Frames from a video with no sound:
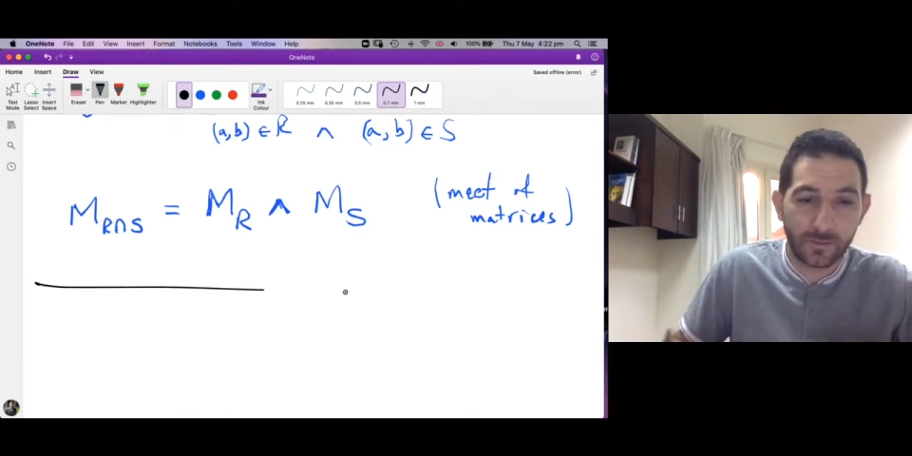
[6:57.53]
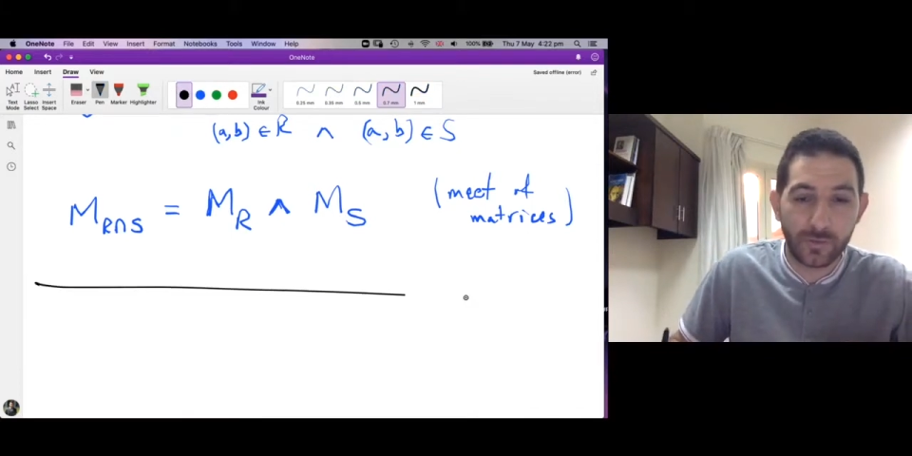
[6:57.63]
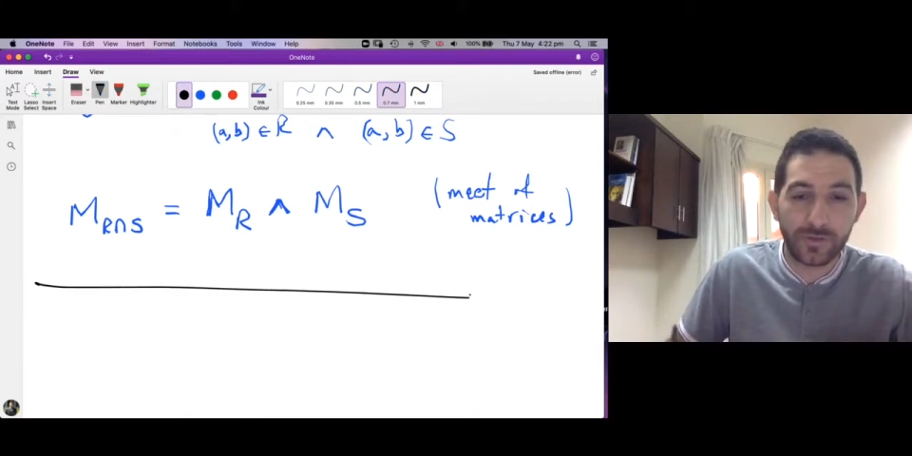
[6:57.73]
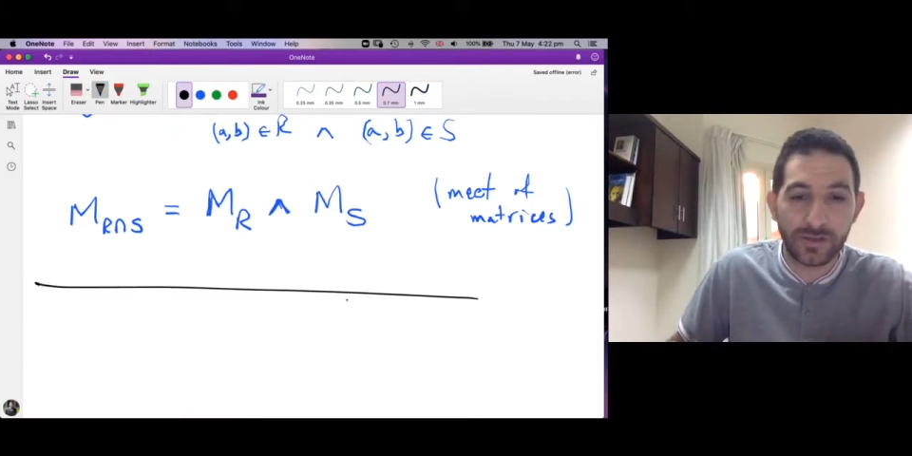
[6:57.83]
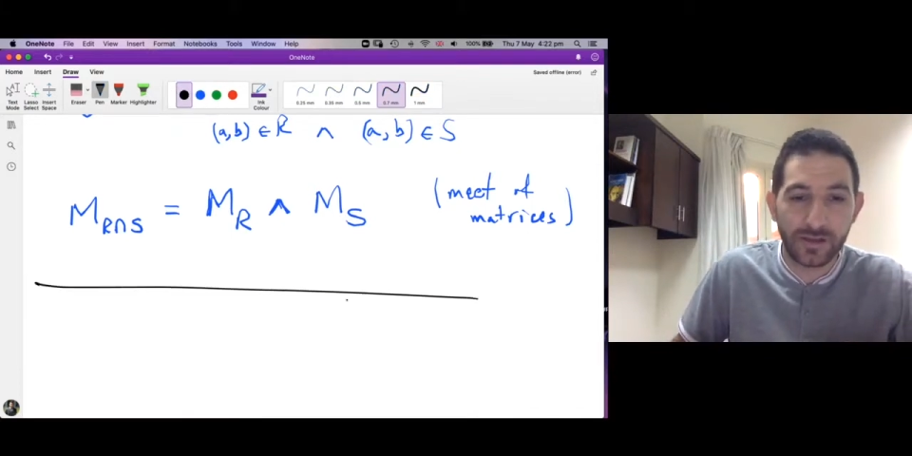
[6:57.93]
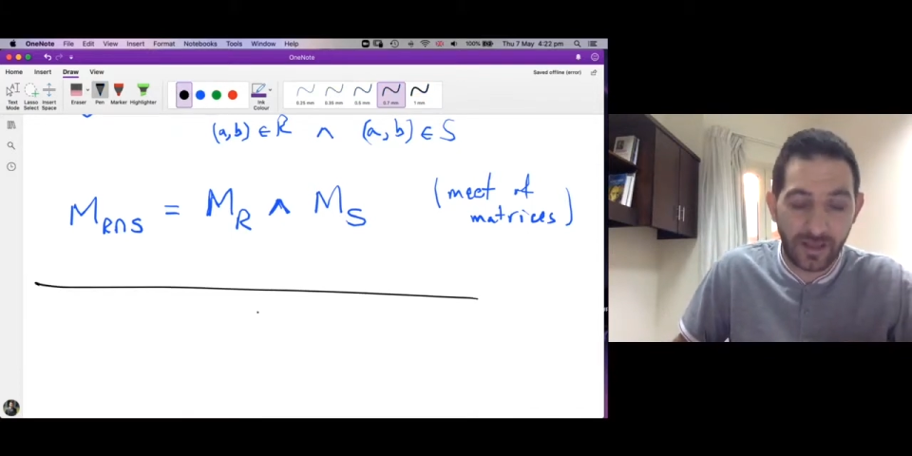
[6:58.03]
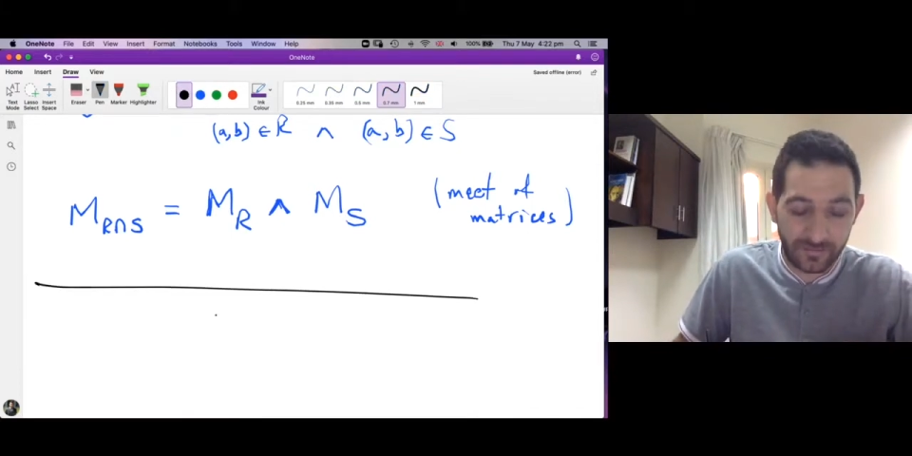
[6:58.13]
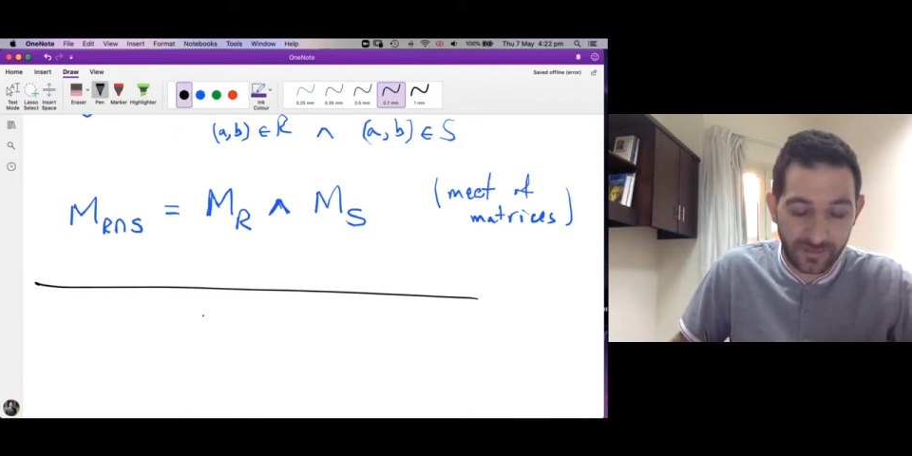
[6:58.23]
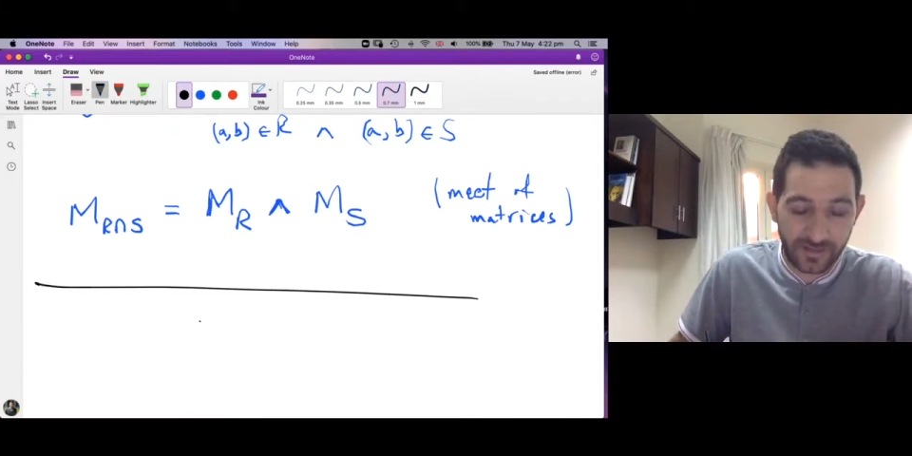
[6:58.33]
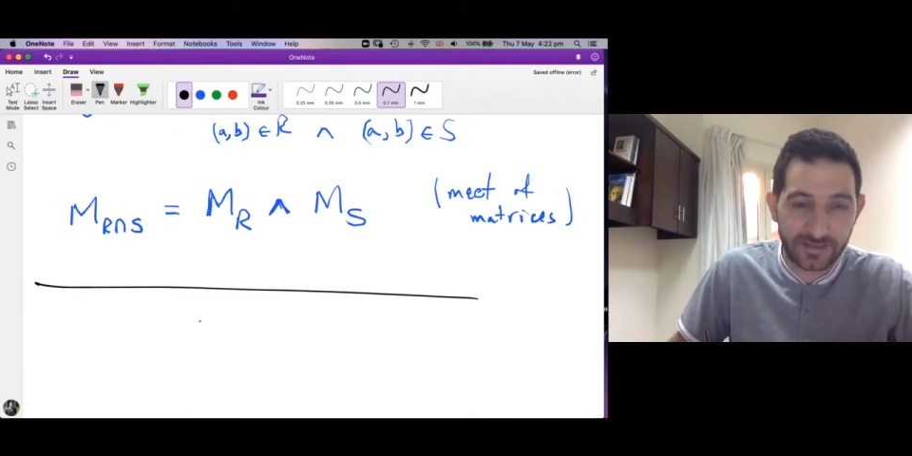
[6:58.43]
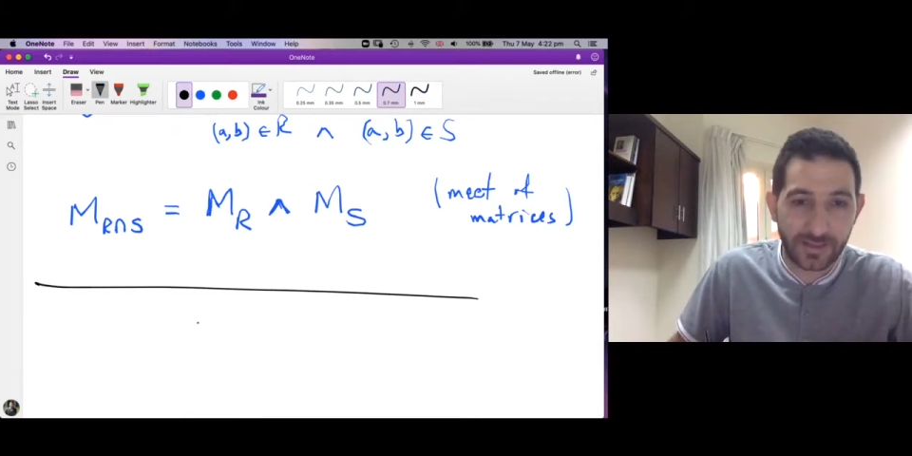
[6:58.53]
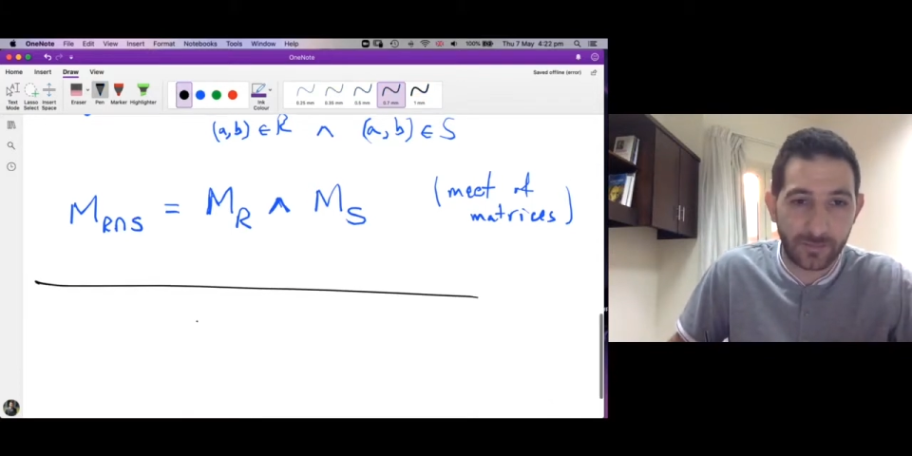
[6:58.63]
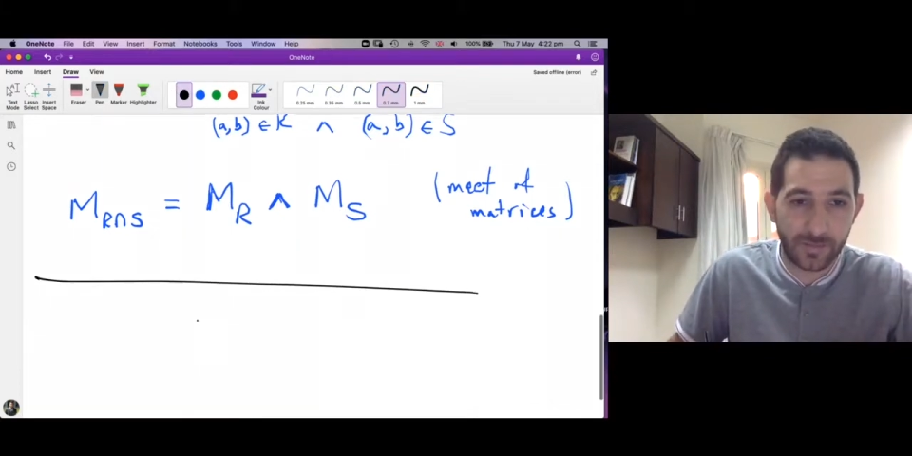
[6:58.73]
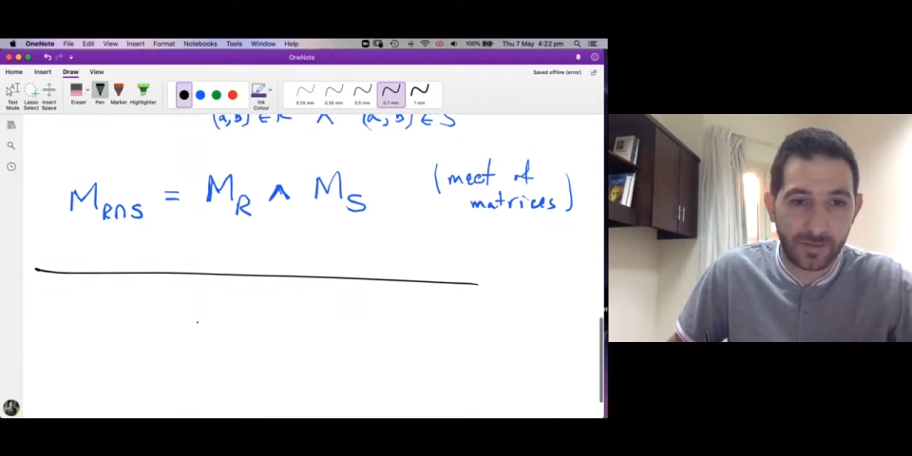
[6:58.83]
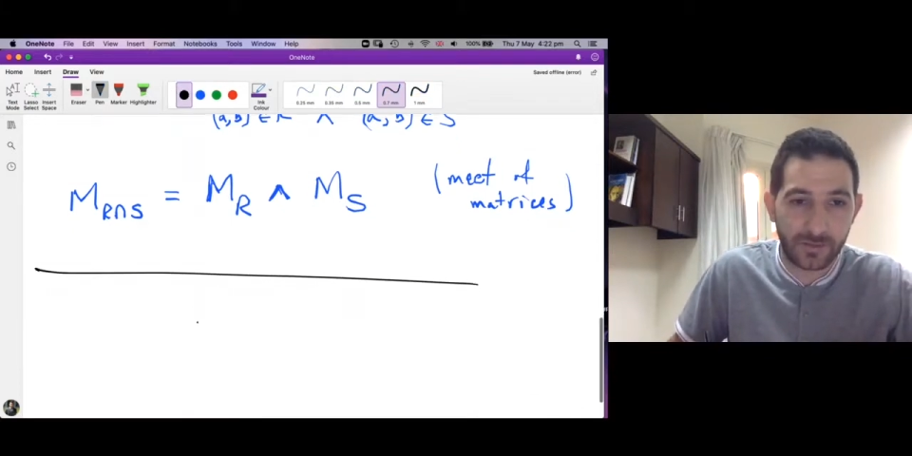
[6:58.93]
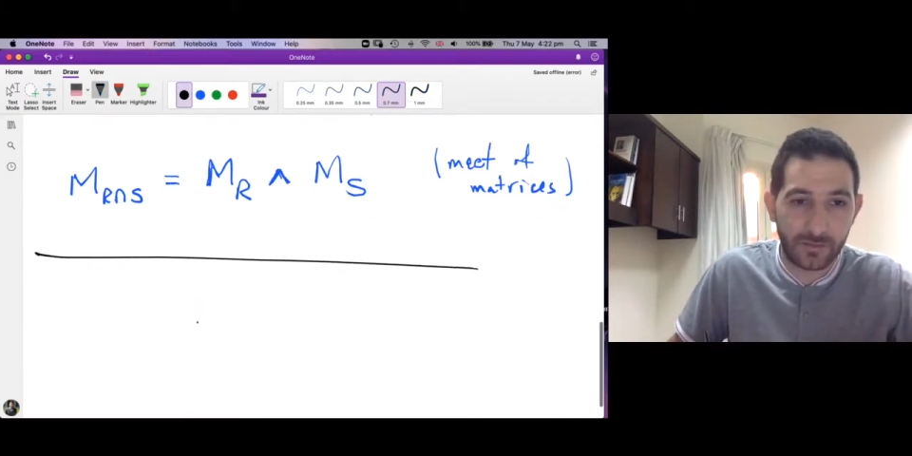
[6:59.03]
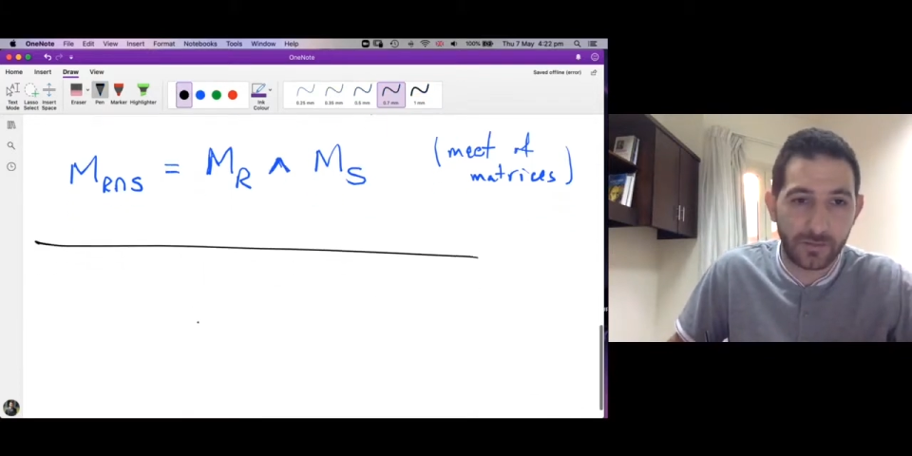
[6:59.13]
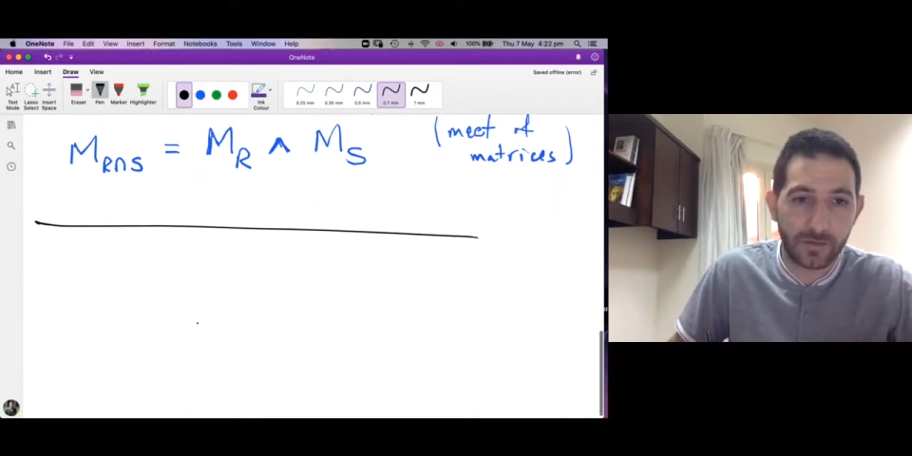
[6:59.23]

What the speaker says: we will have an example now.